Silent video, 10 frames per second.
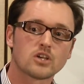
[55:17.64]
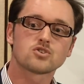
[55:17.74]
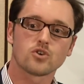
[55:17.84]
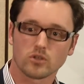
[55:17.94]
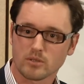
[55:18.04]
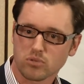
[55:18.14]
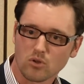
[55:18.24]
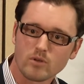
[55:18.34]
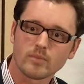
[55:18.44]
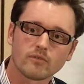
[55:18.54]
external
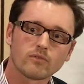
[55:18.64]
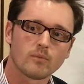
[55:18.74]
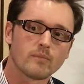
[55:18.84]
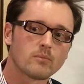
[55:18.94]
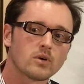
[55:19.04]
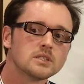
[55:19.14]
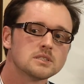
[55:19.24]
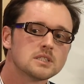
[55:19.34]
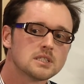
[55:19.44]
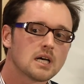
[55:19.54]
employment from memory.
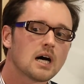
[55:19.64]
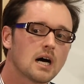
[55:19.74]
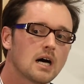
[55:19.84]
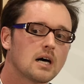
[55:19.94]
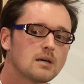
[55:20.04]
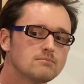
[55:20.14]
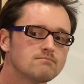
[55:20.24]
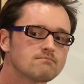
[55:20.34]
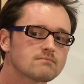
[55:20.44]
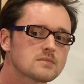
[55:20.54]

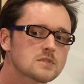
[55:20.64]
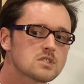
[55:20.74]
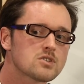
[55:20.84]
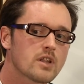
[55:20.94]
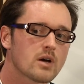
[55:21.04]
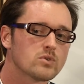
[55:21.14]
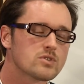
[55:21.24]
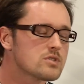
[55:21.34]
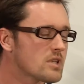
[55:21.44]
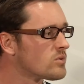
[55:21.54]
Um, so that
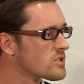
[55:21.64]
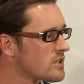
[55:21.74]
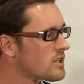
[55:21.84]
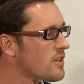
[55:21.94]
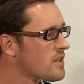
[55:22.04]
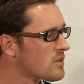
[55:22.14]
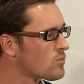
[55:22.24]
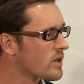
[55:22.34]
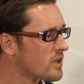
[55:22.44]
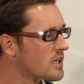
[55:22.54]
was that was uh, I think
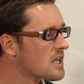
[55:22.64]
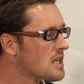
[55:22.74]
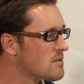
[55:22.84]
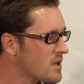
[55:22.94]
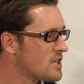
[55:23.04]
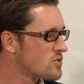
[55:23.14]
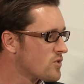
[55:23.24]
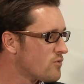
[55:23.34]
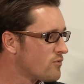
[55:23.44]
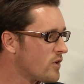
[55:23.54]
one of the key key
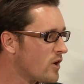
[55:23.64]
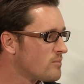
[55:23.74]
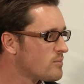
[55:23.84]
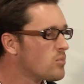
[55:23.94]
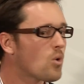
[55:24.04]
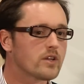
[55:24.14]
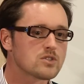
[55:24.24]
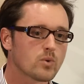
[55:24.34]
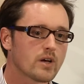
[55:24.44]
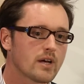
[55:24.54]
sort of you know
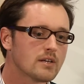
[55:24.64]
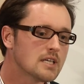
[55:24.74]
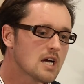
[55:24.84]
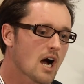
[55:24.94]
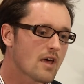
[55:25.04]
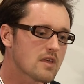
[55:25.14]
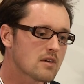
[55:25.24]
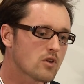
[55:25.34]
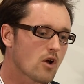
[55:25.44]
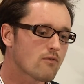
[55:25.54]
points where I
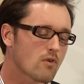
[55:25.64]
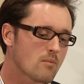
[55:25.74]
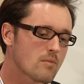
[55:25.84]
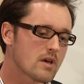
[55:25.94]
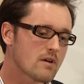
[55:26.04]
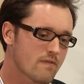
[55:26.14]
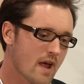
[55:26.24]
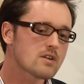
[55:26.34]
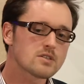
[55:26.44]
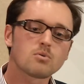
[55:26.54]
think you know from the
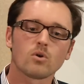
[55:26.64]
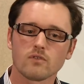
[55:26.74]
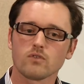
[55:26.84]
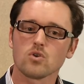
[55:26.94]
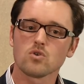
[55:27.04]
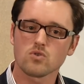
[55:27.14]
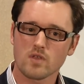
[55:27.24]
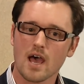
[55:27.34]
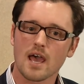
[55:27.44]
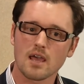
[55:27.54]
founders' point of view
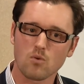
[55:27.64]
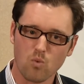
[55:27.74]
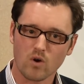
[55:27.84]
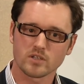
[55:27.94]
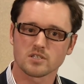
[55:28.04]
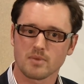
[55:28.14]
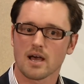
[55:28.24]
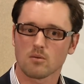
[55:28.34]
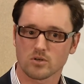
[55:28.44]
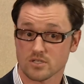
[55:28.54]
they wanted to be
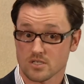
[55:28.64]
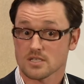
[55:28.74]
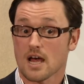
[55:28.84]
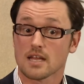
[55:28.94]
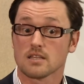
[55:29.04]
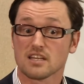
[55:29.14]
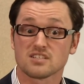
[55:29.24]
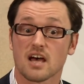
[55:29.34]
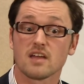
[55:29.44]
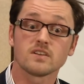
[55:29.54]
able to sustain their
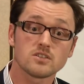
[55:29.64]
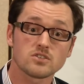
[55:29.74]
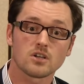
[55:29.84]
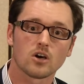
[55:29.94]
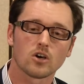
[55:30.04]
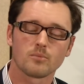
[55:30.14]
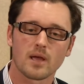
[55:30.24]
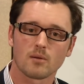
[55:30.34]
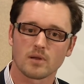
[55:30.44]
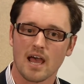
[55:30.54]
savings, so be
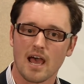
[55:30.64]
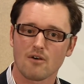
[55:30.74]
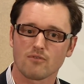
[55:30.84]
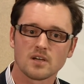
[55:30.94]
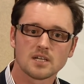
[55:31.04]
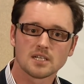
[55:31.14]
able to have